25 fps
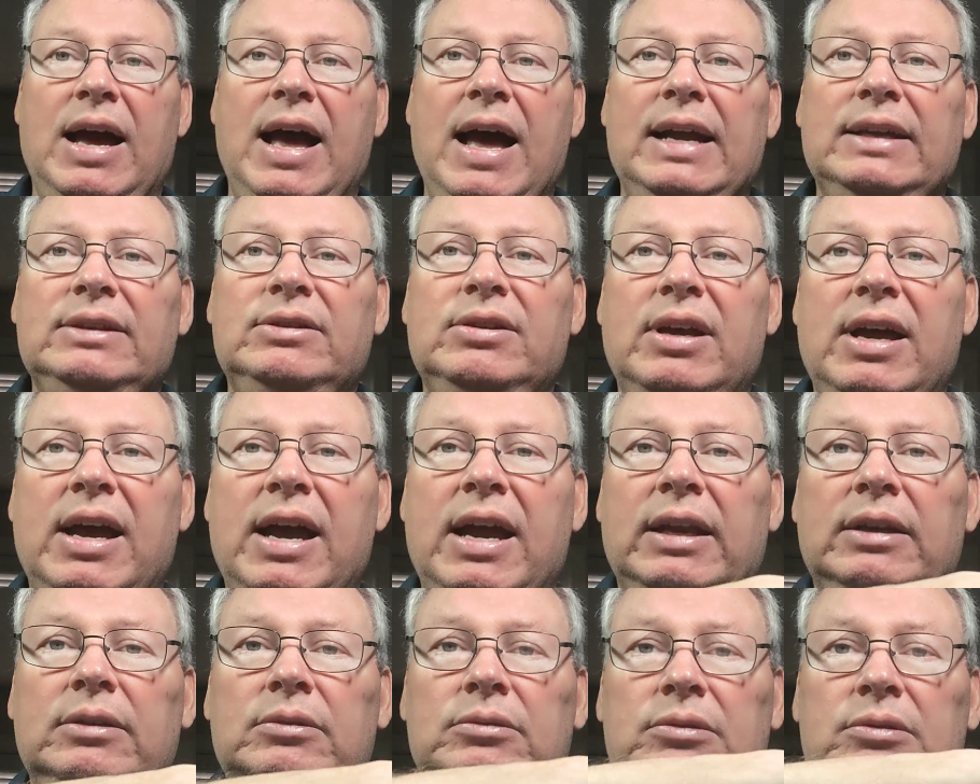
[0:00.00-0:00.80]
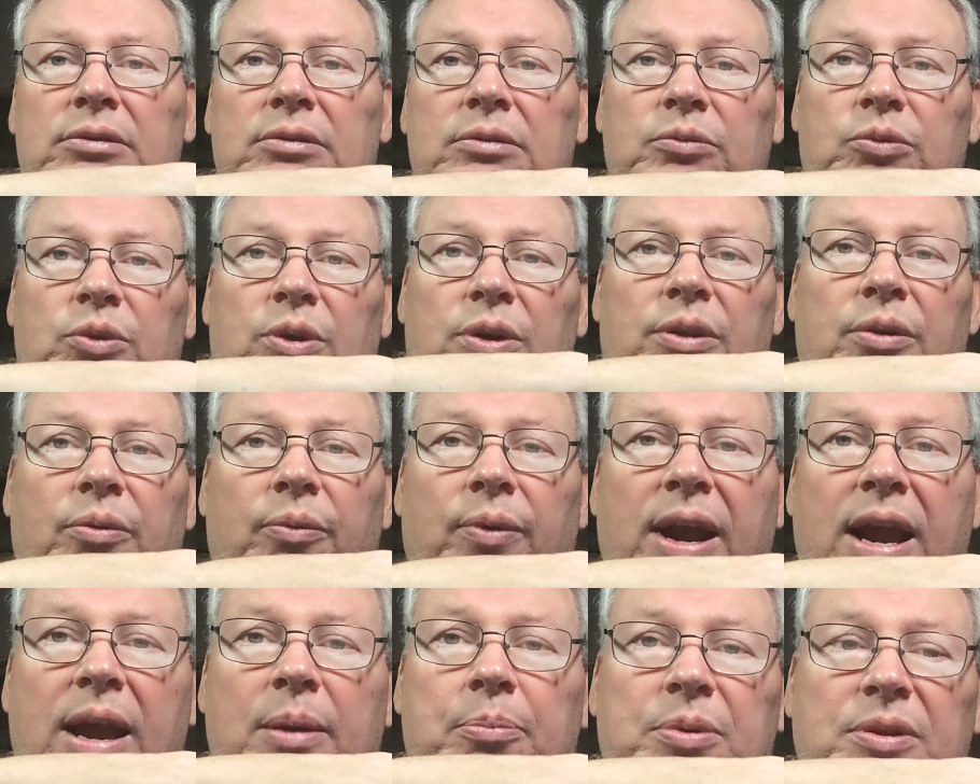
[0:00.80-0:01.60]
high tide when the
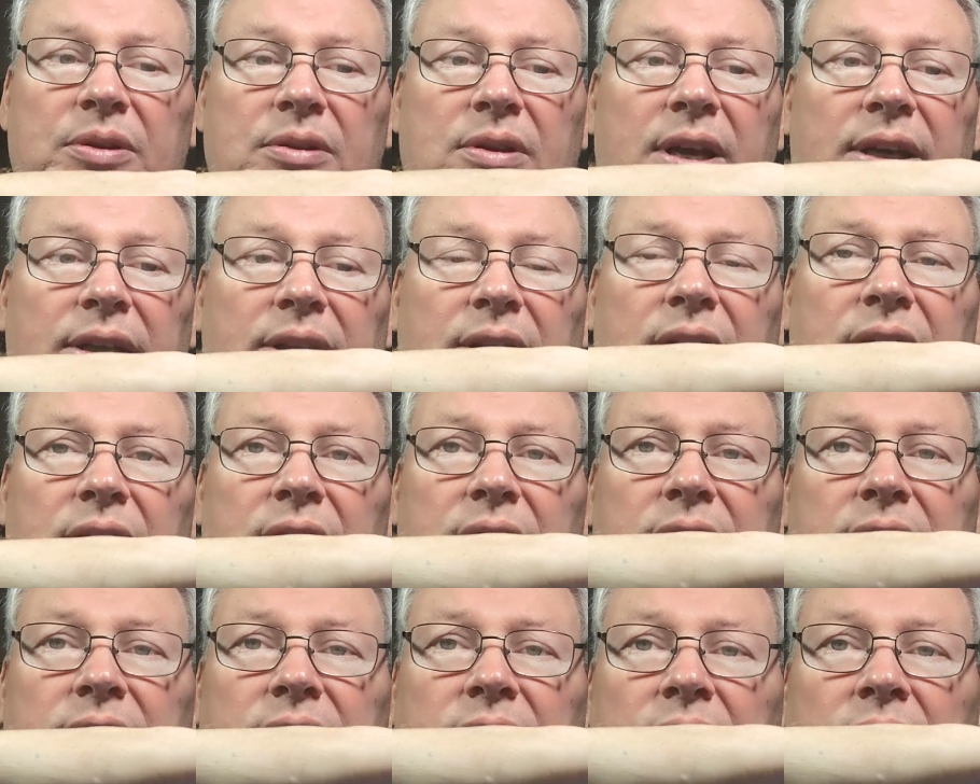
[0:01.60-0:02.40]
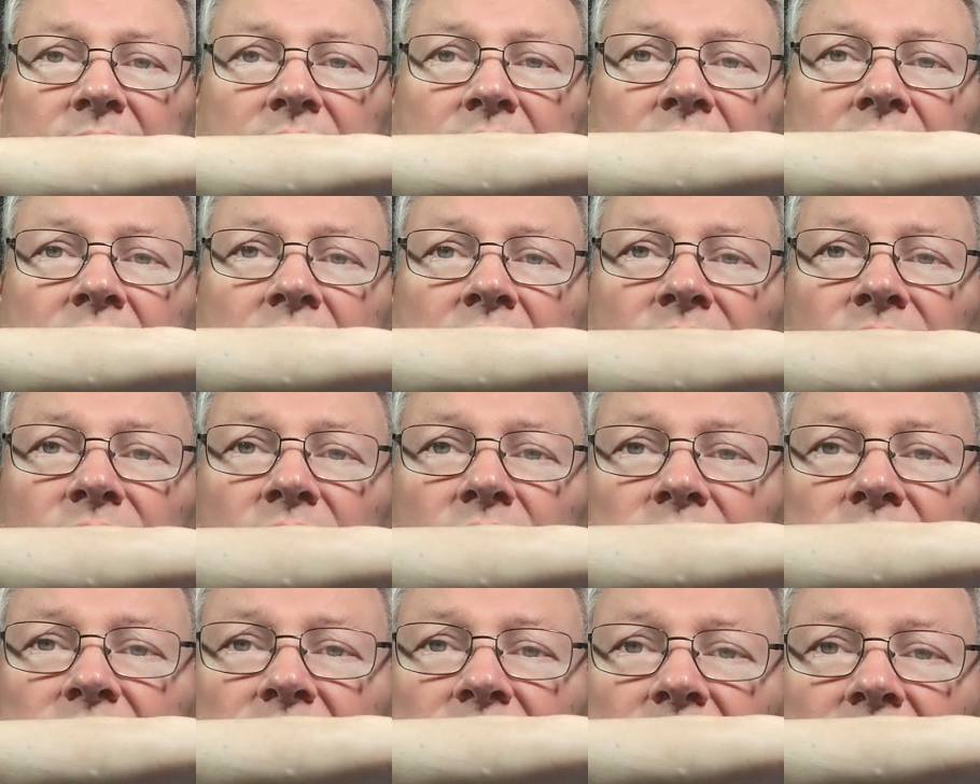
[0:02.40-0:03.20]
ramp is like this
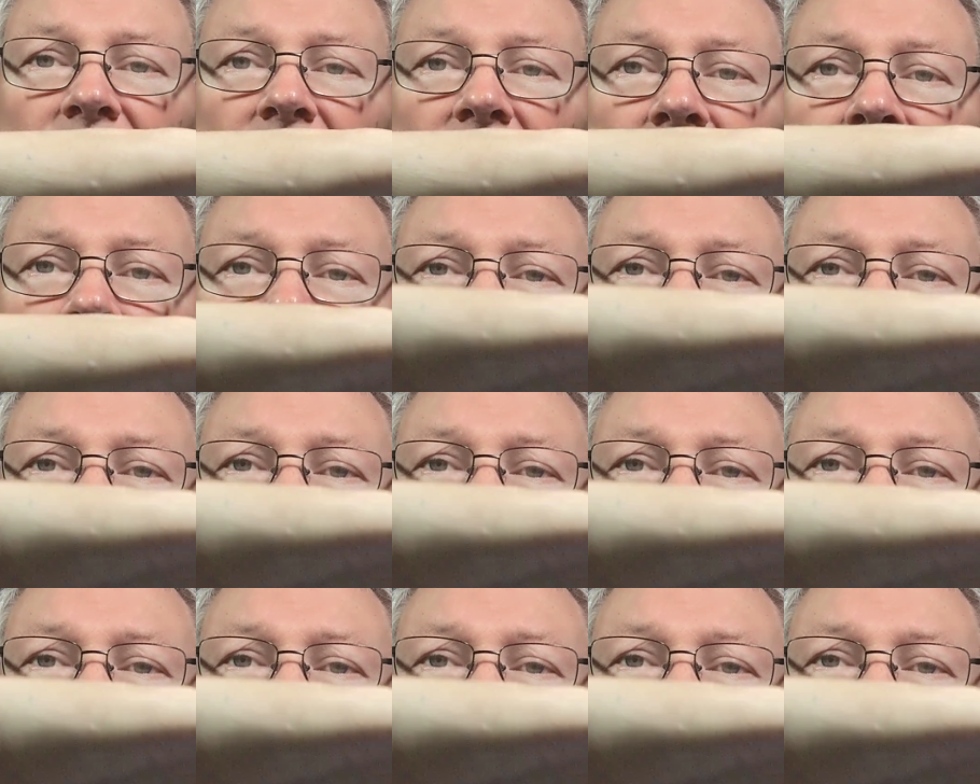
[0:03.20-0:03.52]
versus a low